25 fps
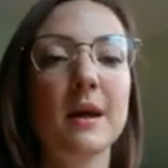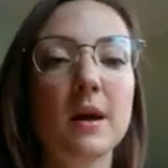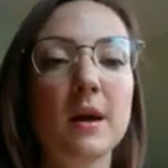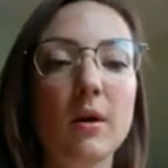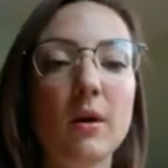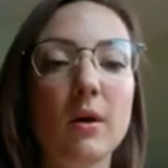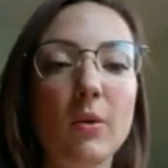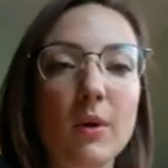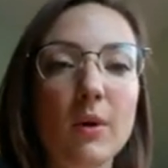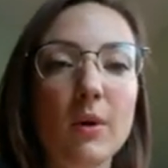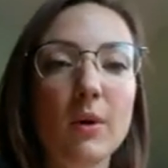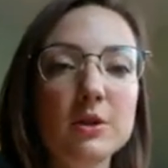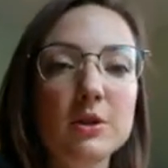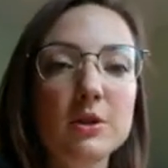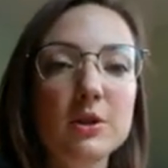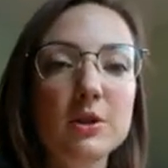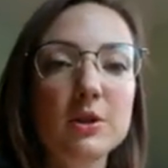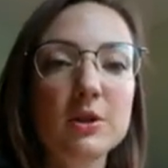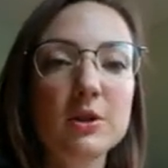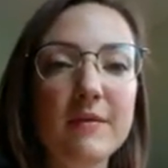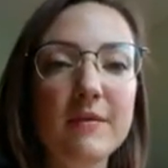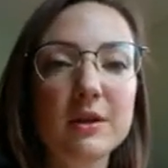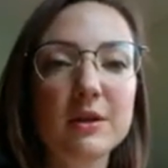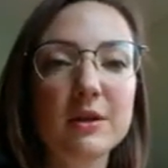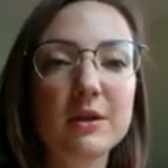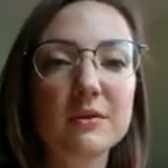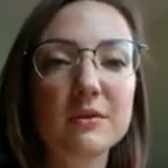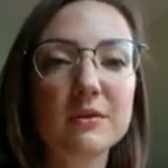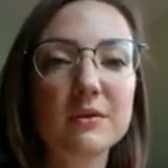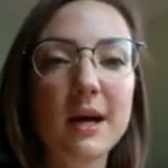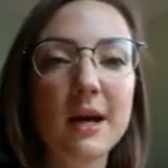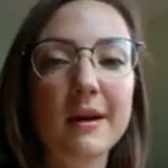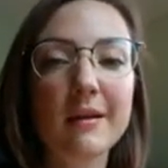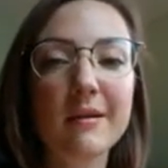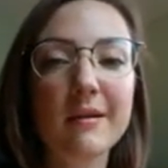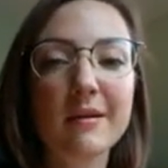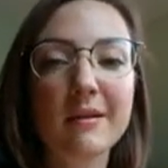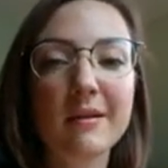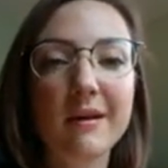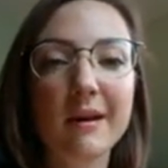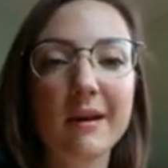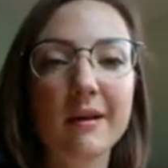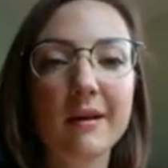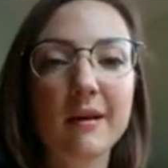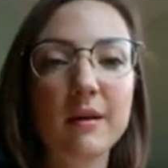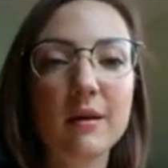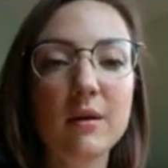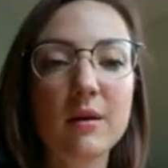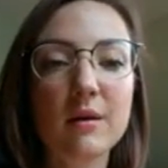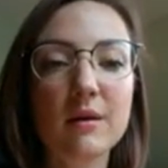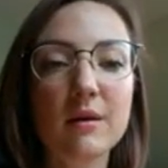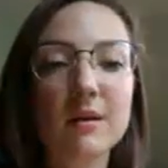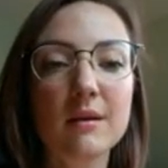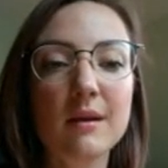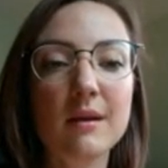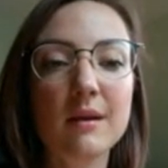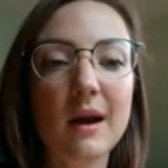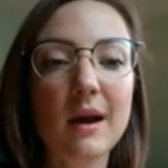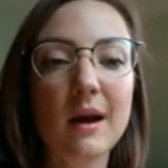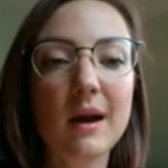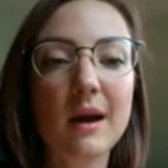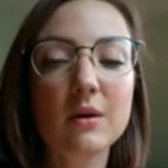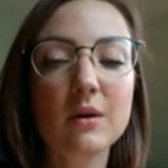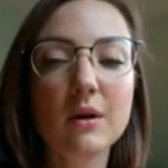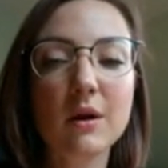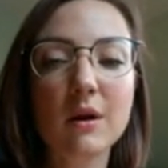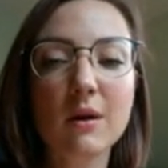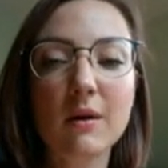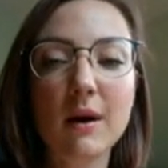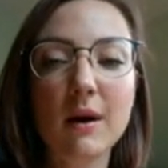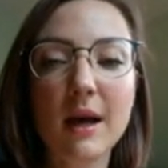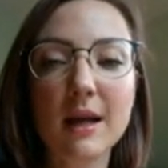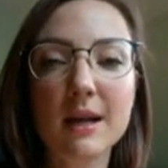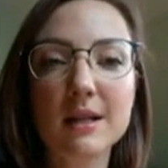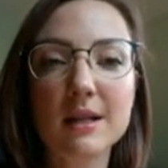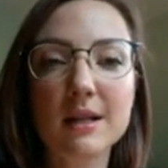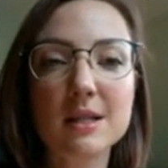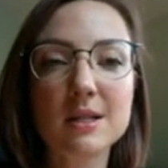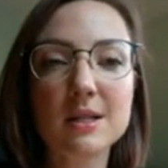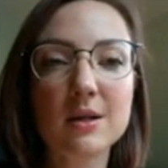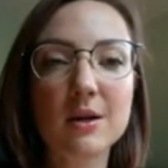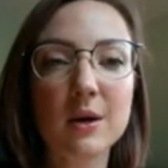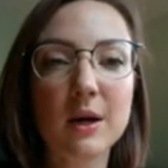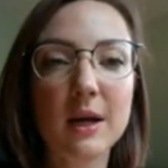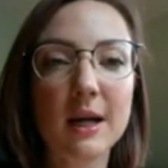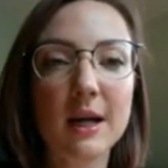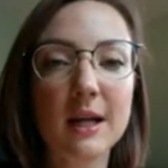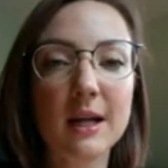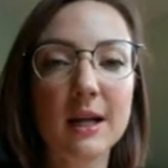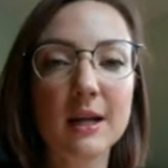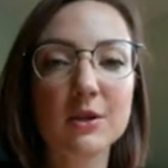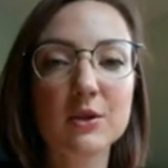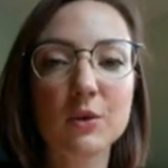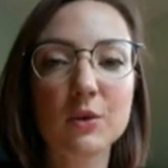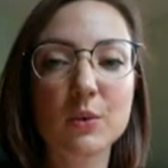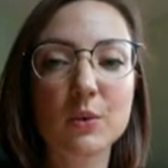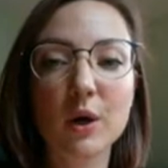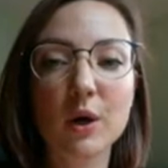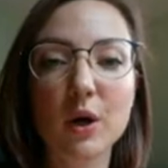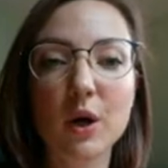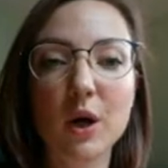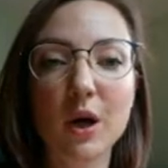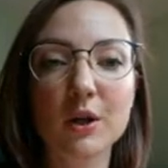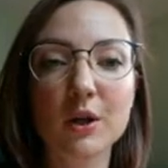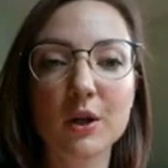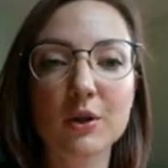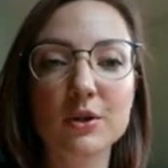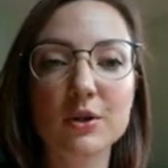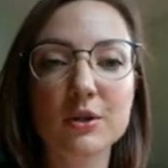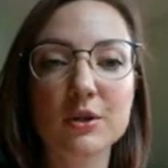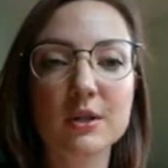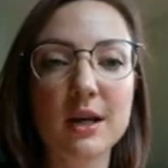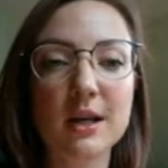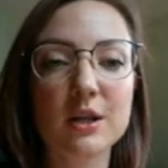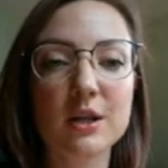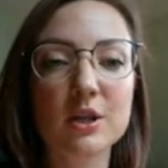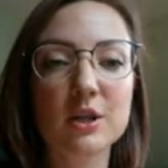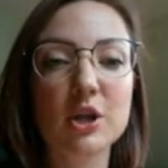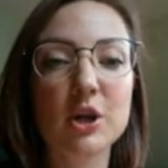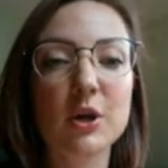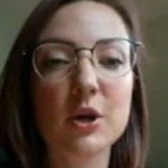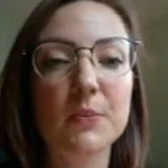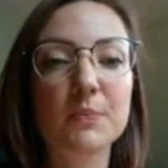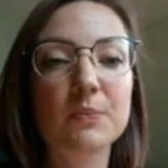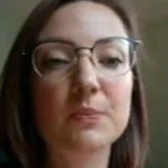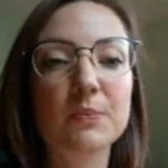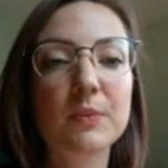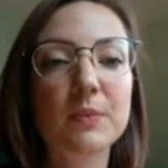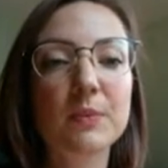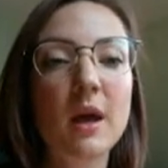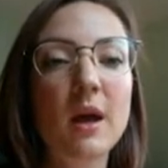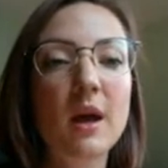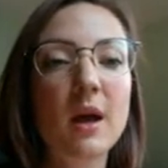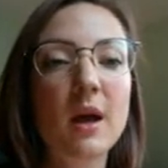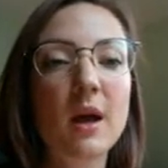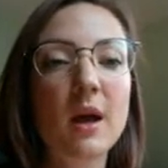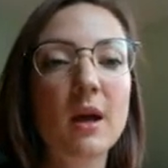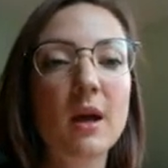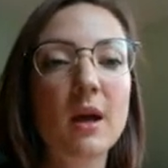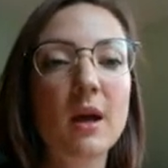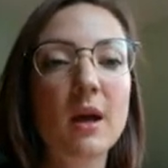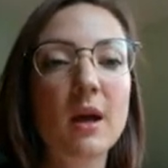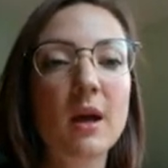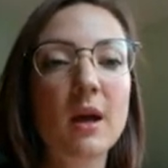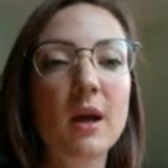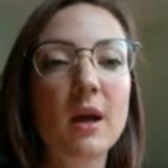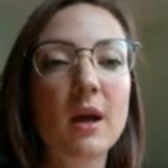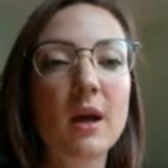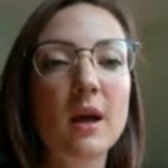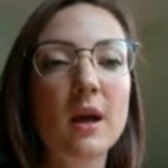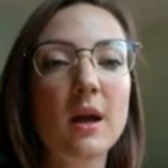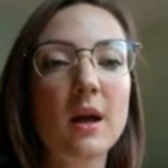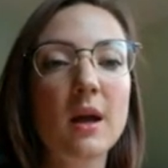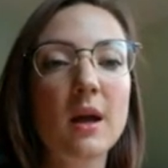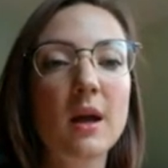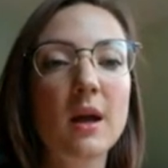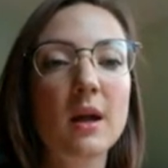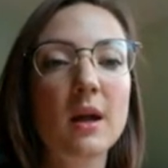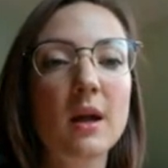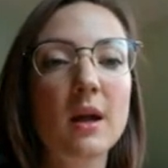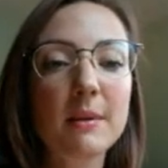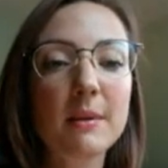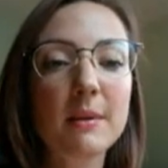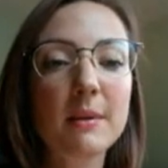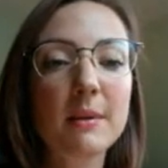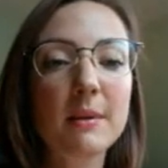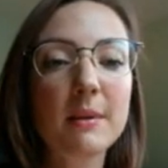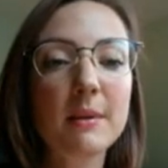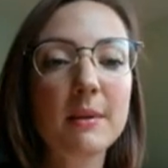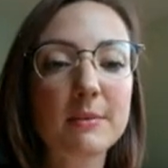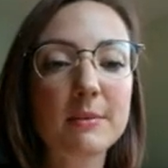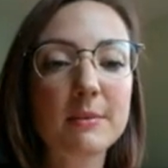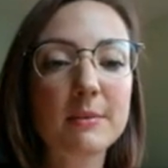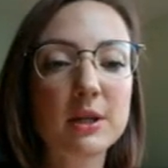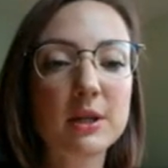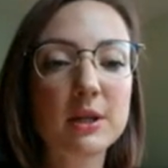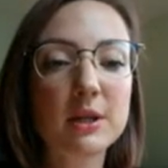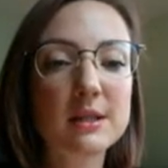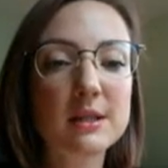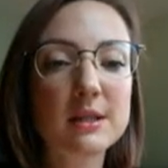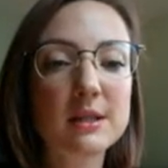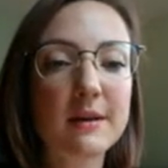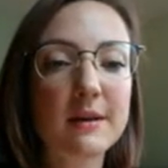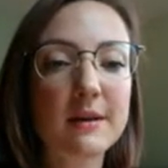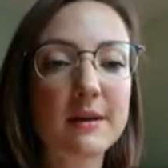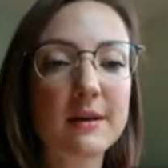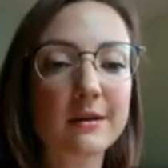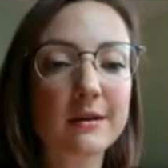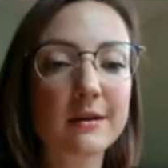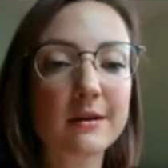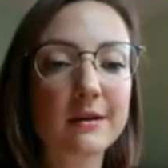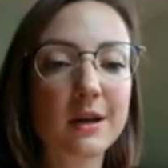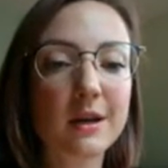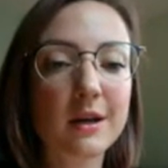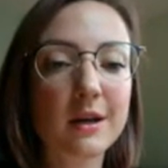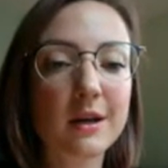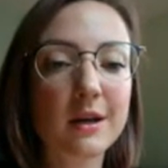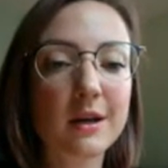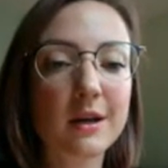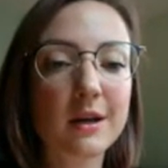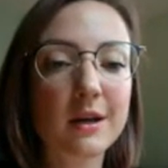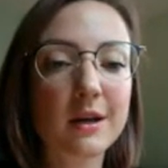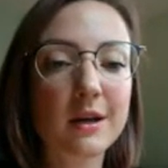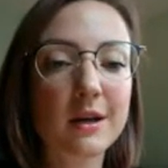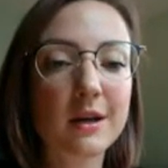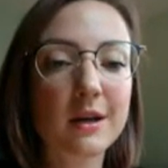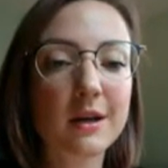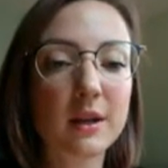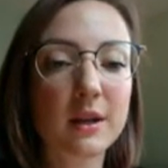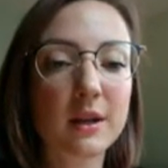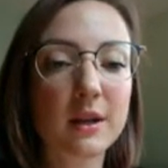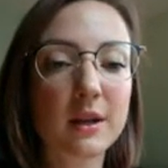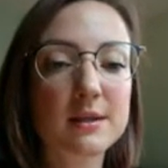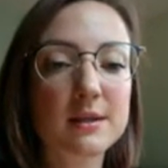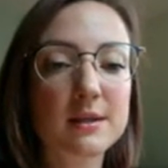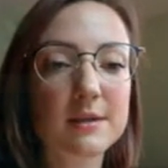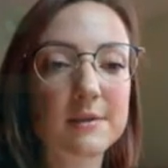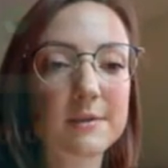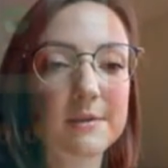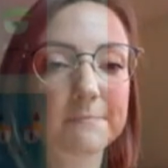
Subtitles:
Once you have a new title there, now you can go ahead and start getting to work on your slideshow. You have a couple of options of how you can go about doing this.